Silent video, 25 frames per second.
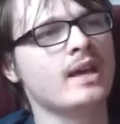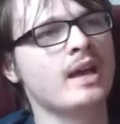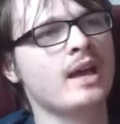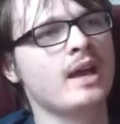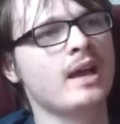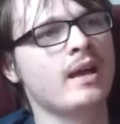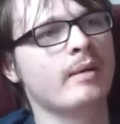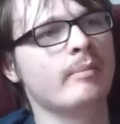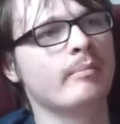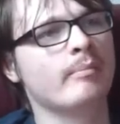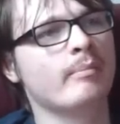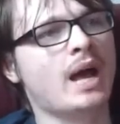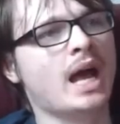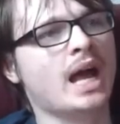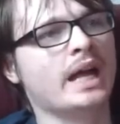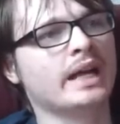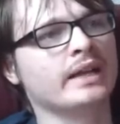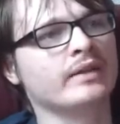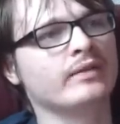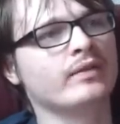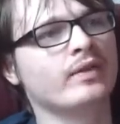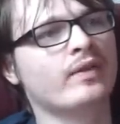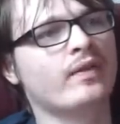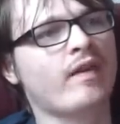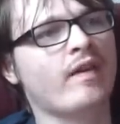
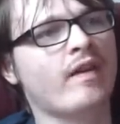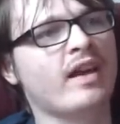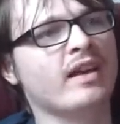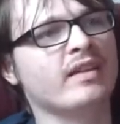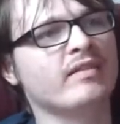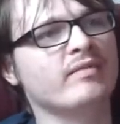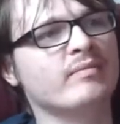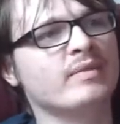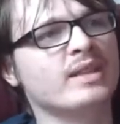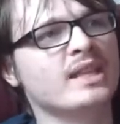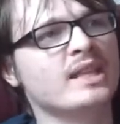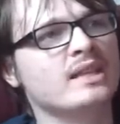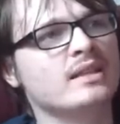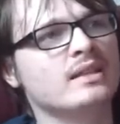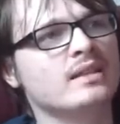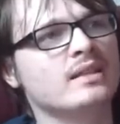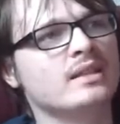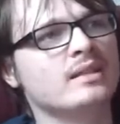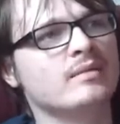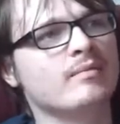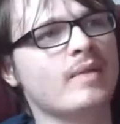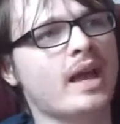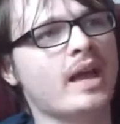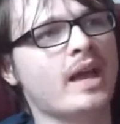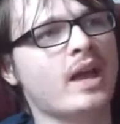mine for 5
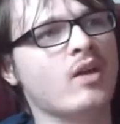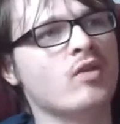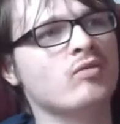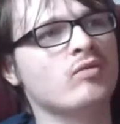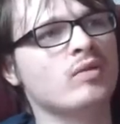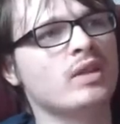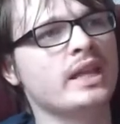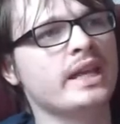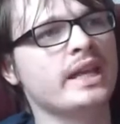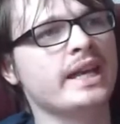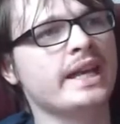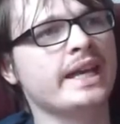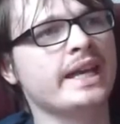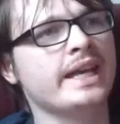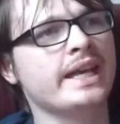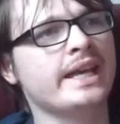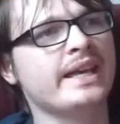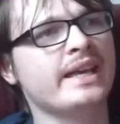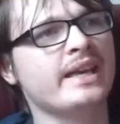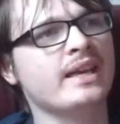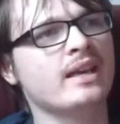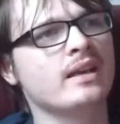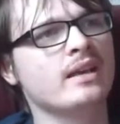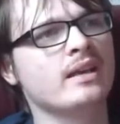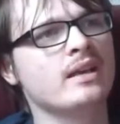minutes. My
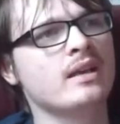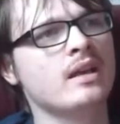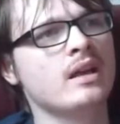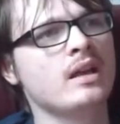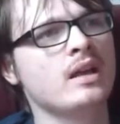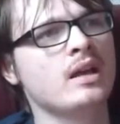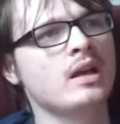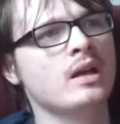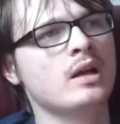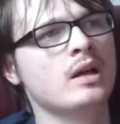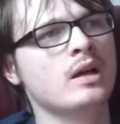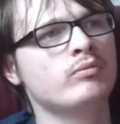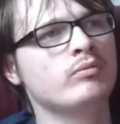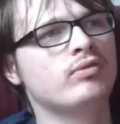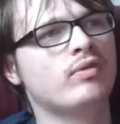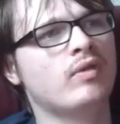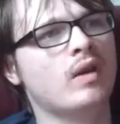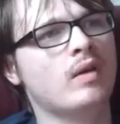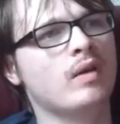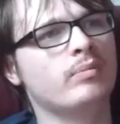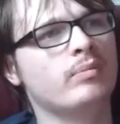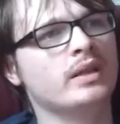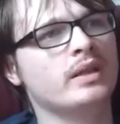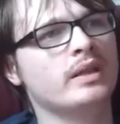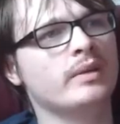only
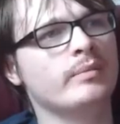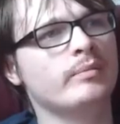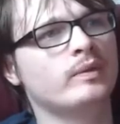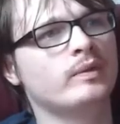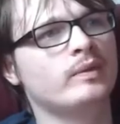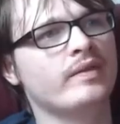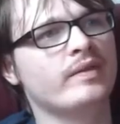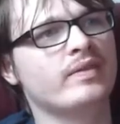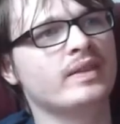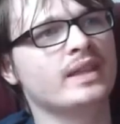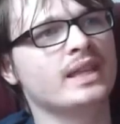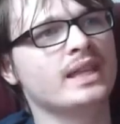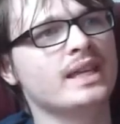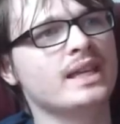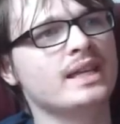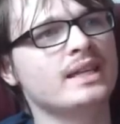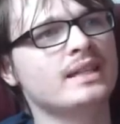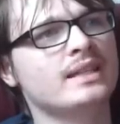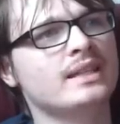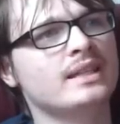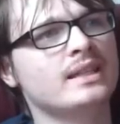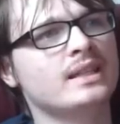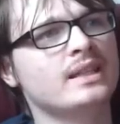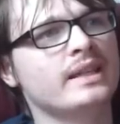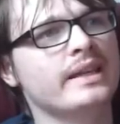problem with
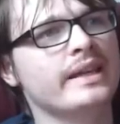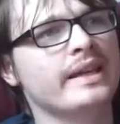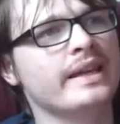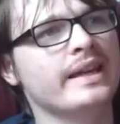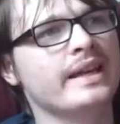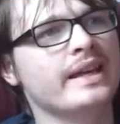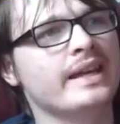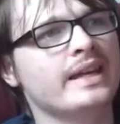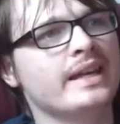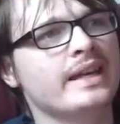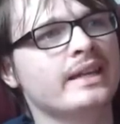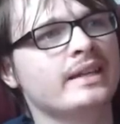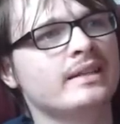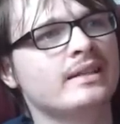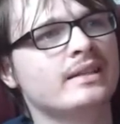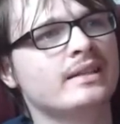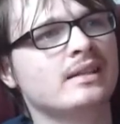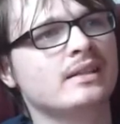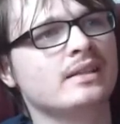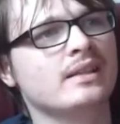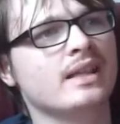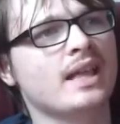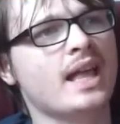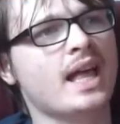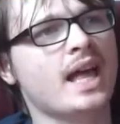this is
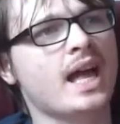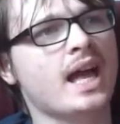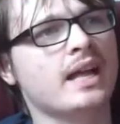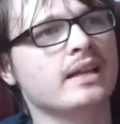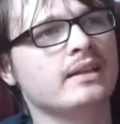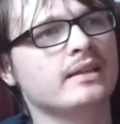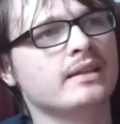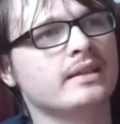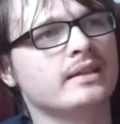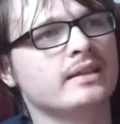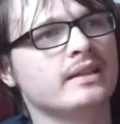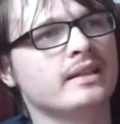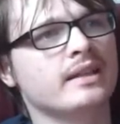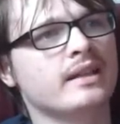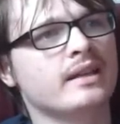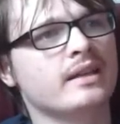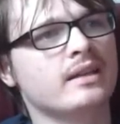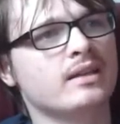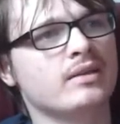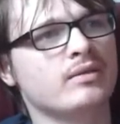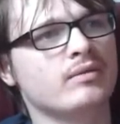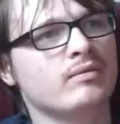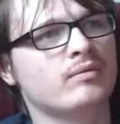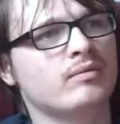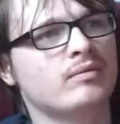that
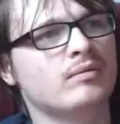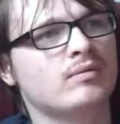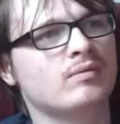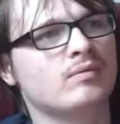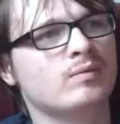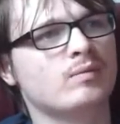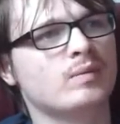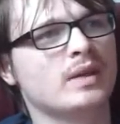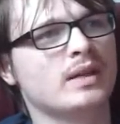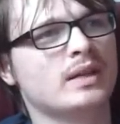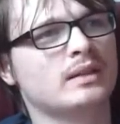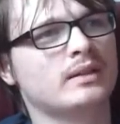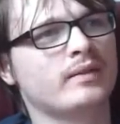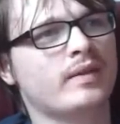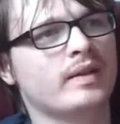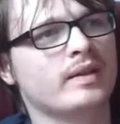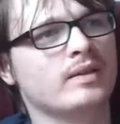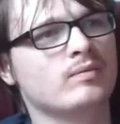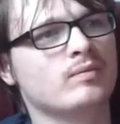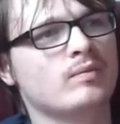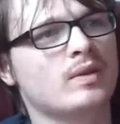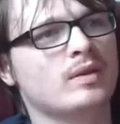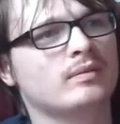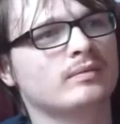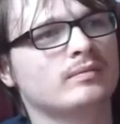you
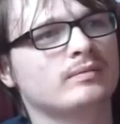will